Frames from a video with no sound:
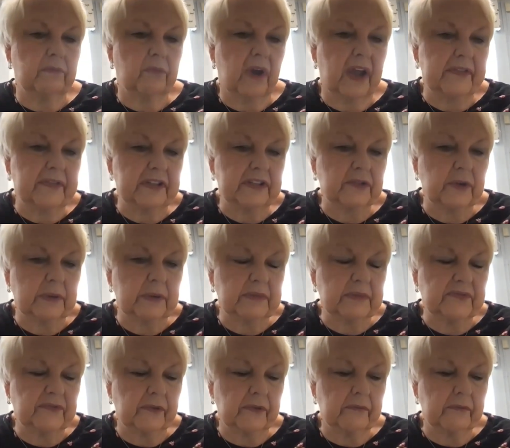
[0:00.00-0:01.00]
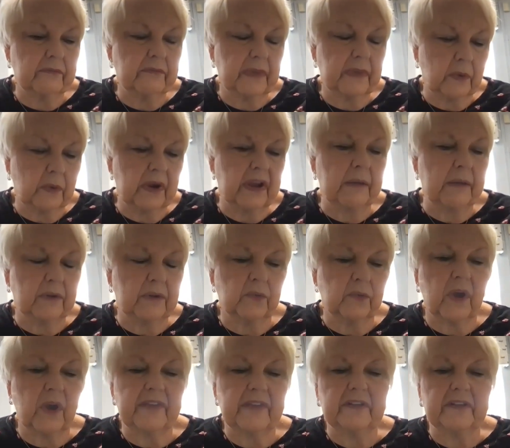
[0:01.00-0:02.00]
write the scripts for. That we're able to
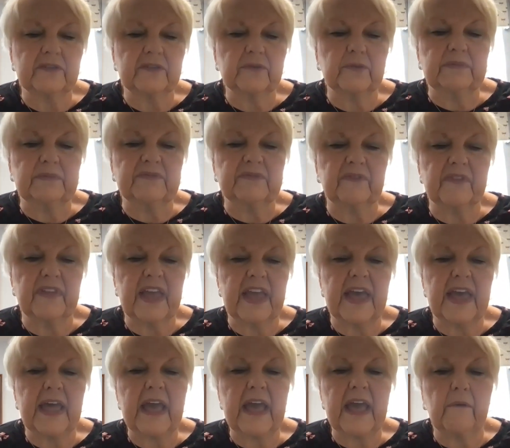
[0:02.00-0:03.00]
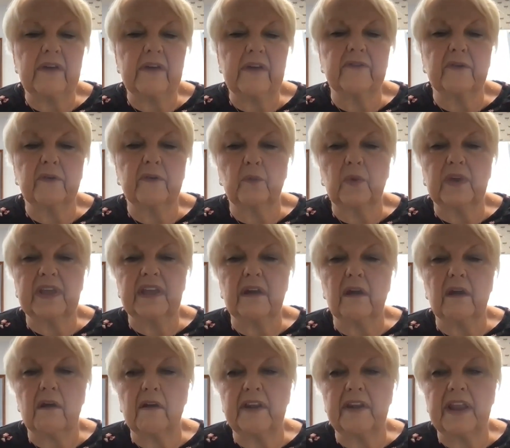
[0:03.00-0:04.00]
write the scripts for that. However, we
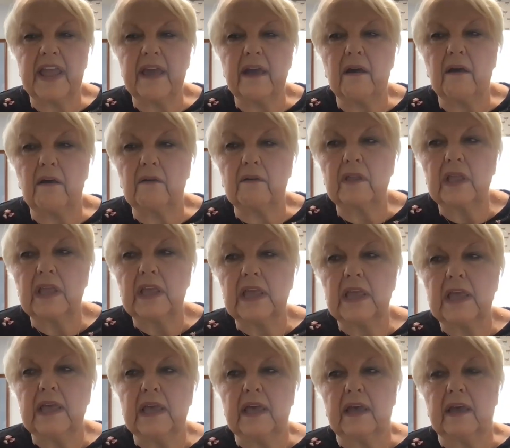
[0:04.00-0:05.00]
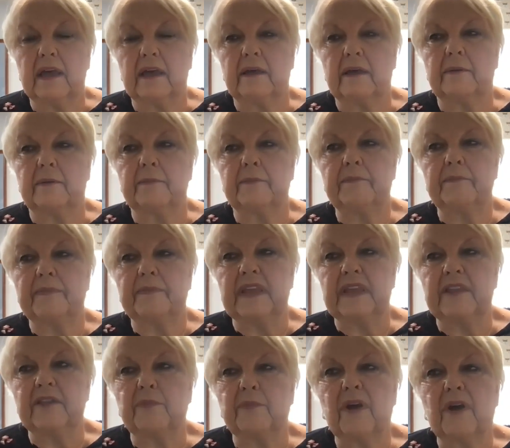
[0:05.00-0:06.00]
are now
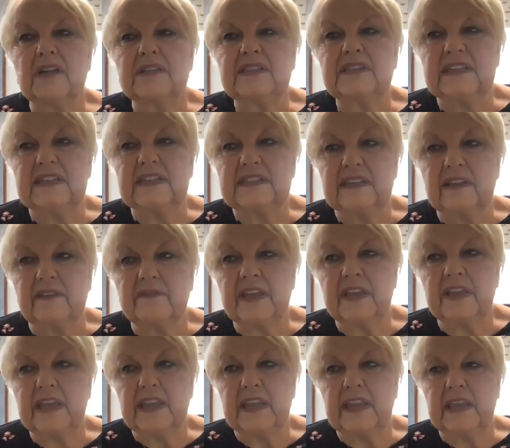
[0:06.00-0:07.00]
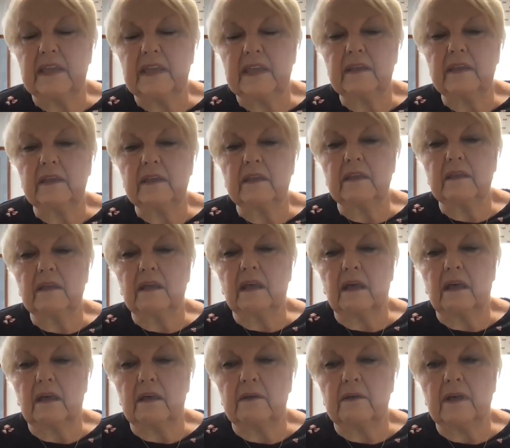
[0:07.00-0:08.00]
in the process of getting
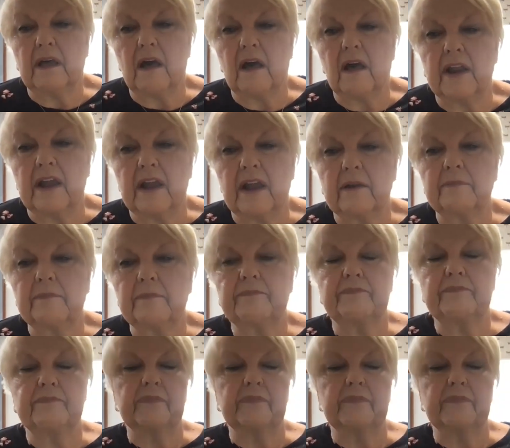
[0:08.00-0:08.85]
on our